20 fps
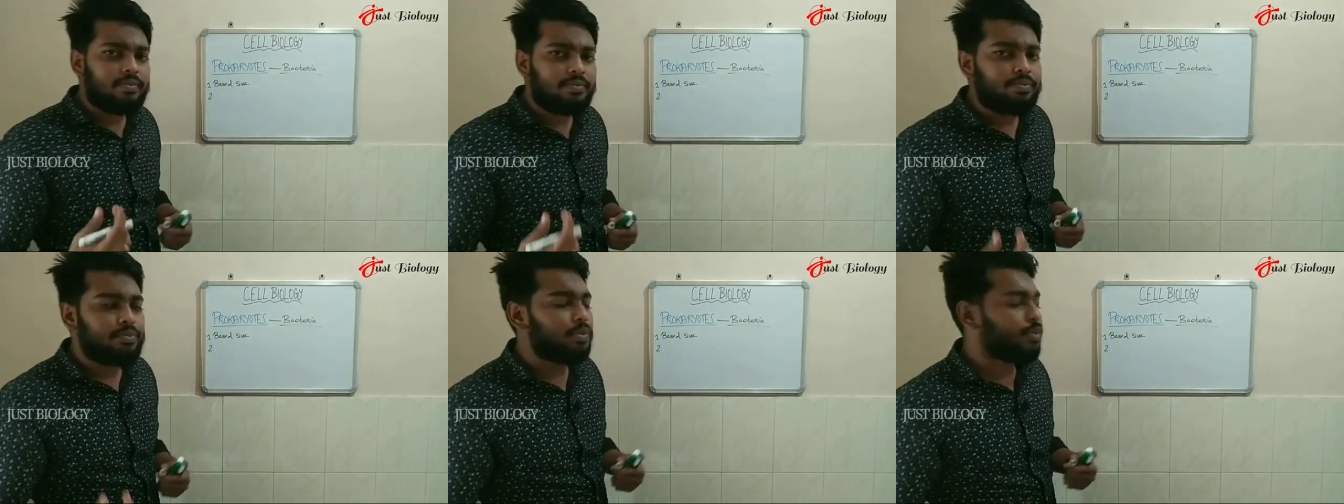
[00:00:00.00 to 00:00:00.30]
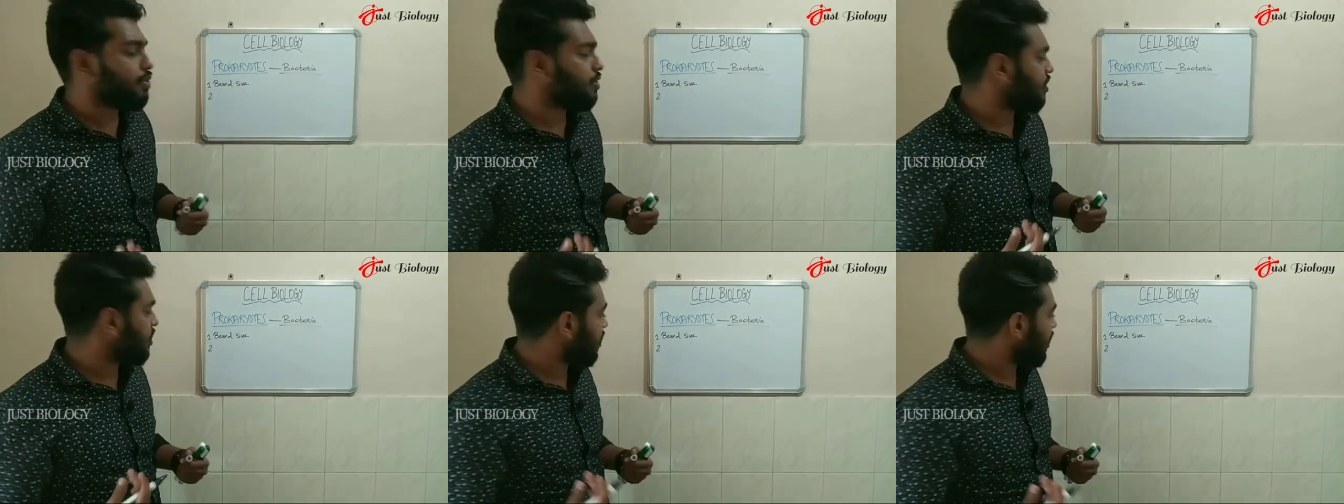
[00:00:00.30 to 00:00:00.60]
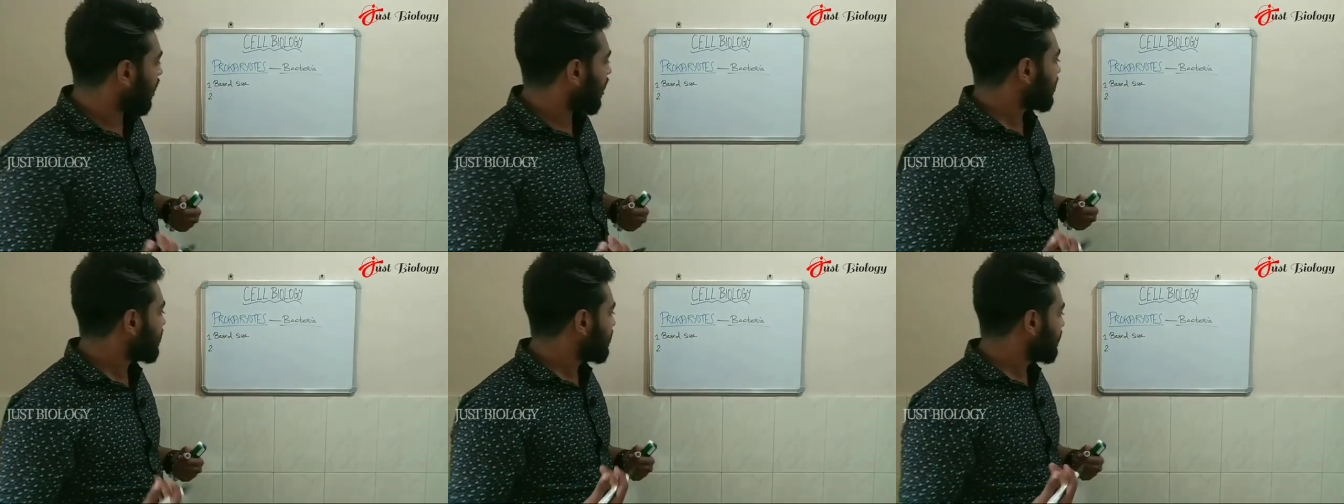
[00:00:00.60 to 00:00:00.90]
most
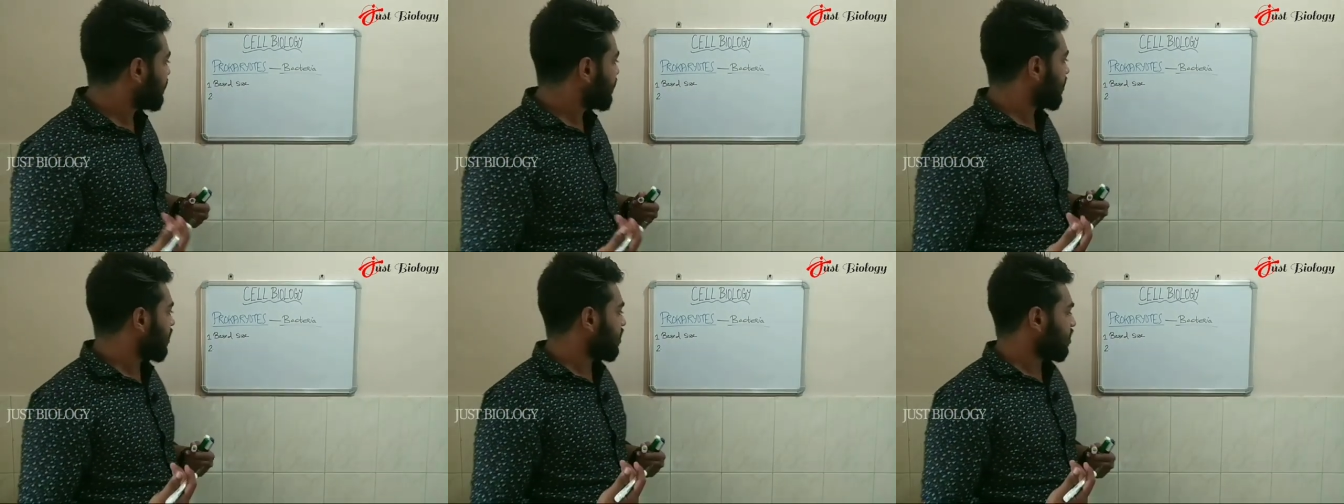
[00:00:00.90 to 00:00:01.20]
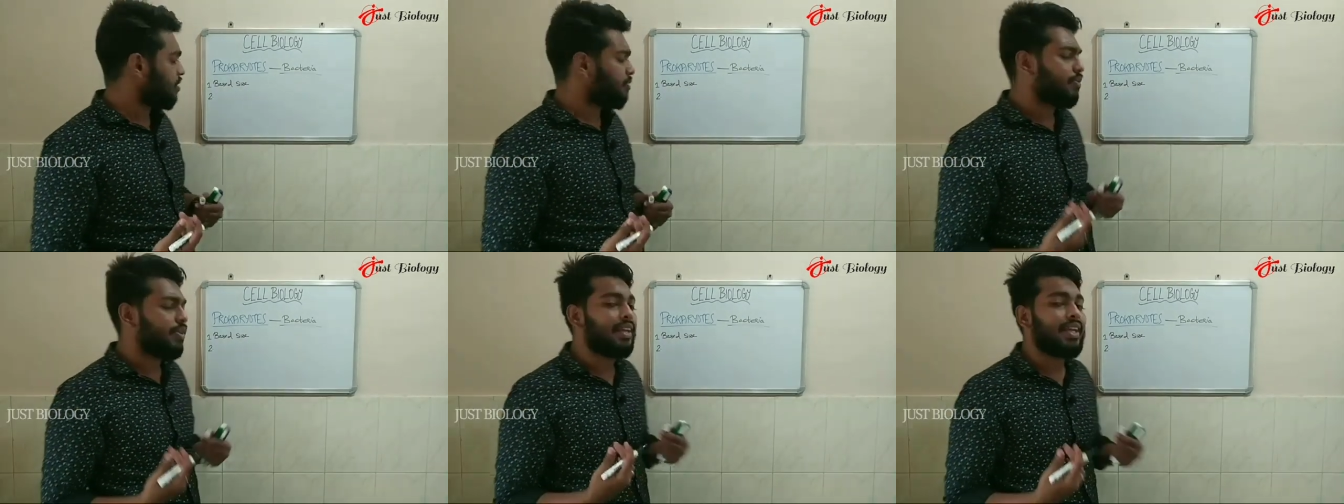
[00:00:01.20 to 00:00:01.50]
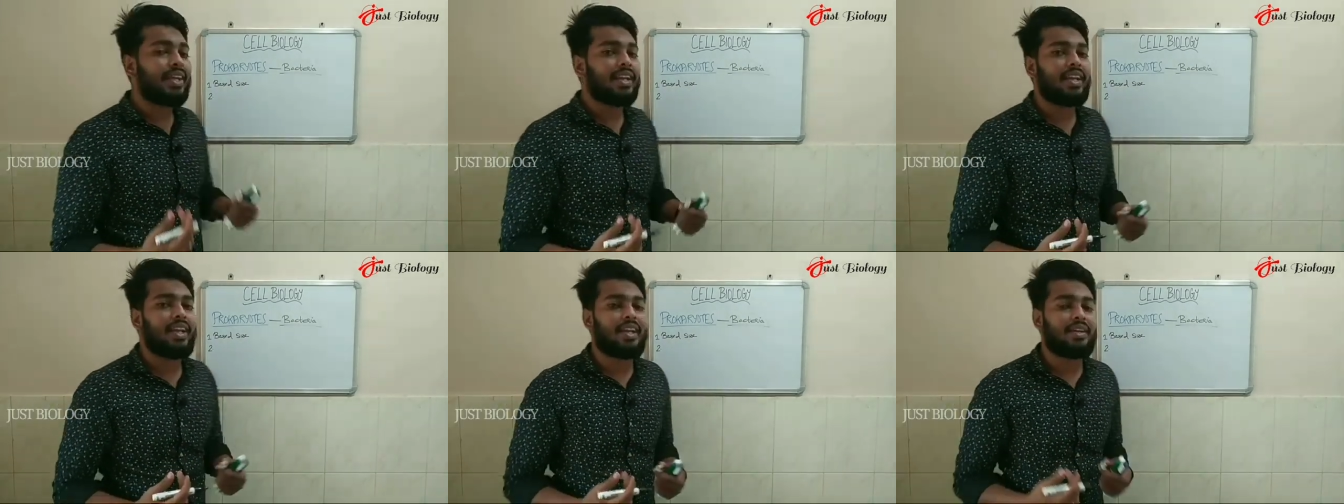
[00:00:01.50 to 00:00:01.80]
classification we
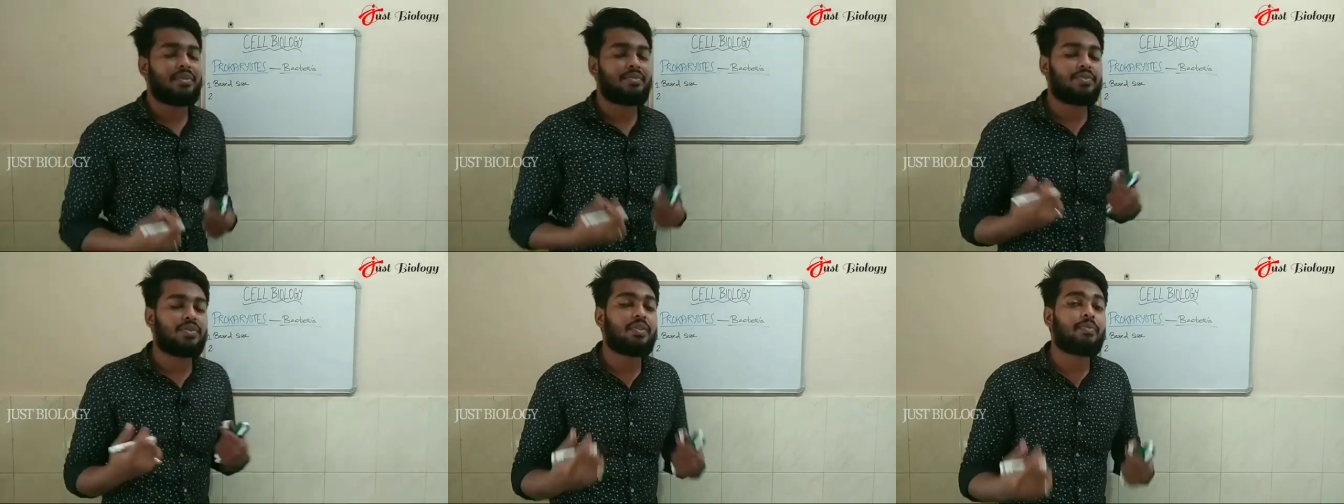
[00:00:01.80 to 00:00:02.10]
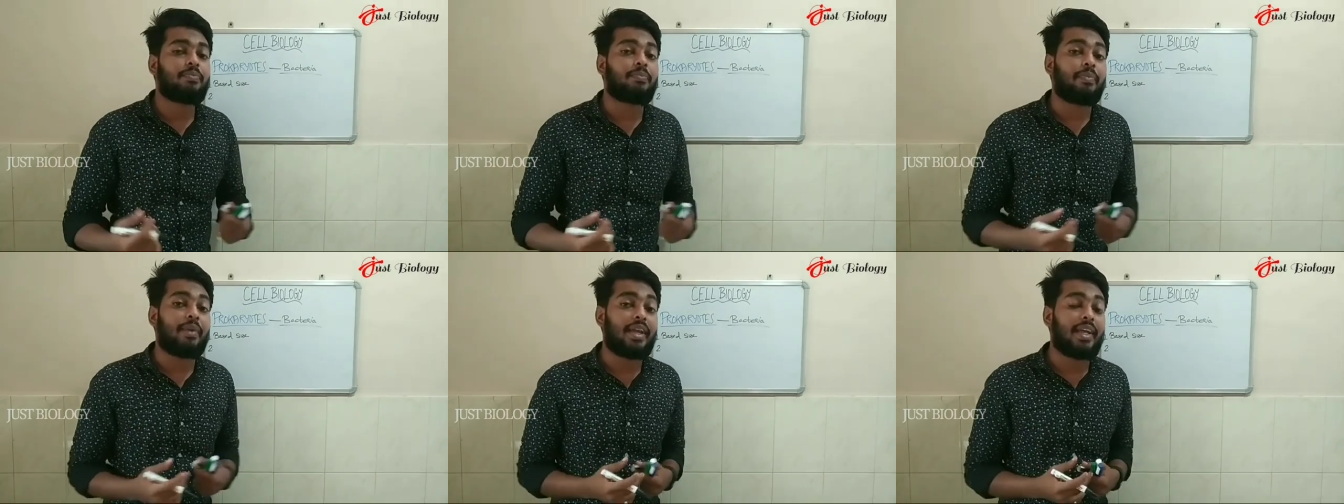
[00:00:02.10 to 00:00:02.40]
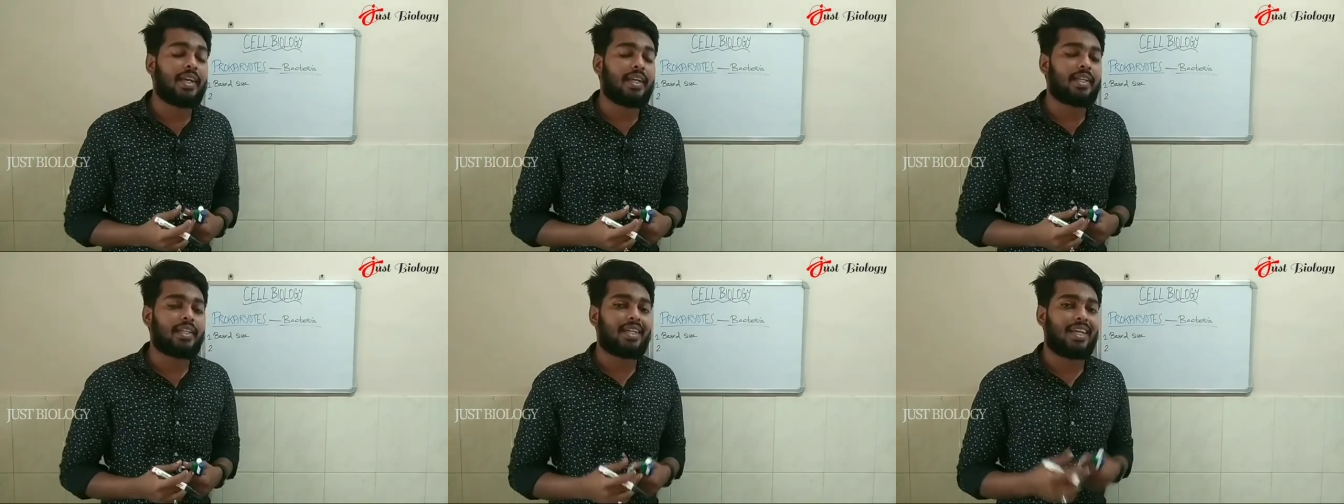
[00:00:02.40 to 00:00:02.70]
can ever
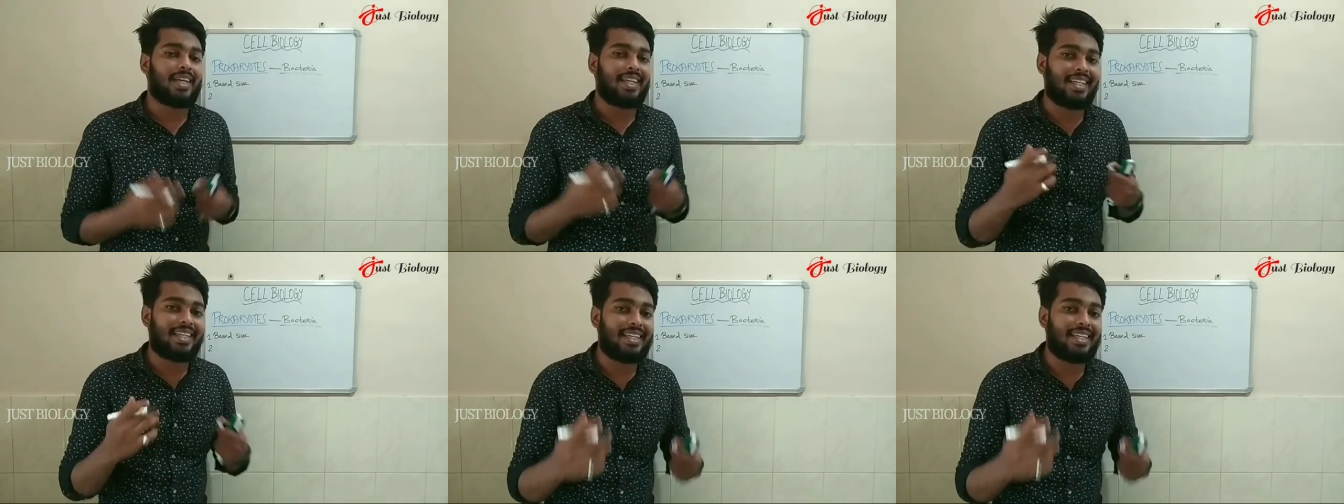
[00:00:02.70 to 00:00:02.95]
made